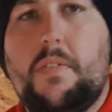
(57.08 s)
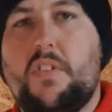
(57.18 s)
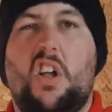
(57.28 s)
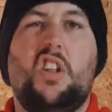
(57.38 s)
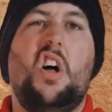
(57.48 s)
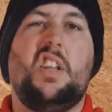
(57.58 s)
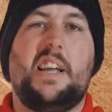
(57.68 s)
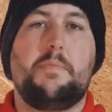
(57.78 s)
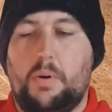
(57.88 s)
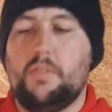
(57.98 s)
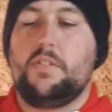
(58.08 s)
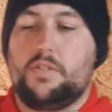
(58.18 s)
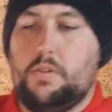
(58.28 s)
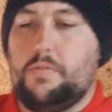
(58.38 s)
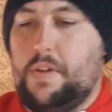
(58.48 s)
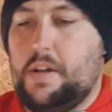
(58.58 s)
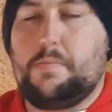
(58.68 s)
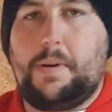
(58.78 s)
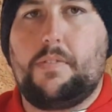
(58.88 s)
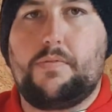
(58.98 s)
of lead, but there's enough there to
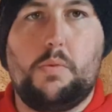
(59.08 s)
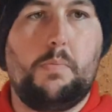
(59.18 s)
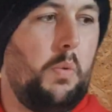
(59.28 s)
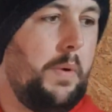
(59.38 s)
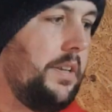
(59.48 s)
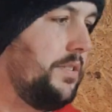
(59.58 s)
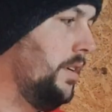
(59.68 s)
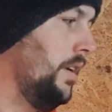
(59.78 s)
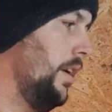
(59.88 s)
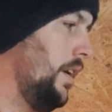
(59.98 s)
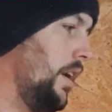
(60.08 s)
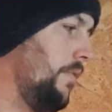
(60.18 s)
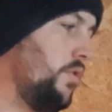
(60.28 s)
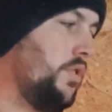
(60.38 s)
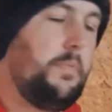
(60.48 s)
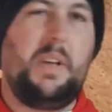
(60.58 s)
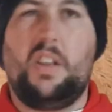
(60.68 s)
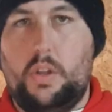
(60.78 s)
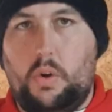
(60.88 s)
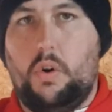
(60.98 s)
make a few more weights. I'm running a bit
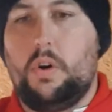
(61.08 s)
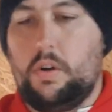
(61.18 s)
low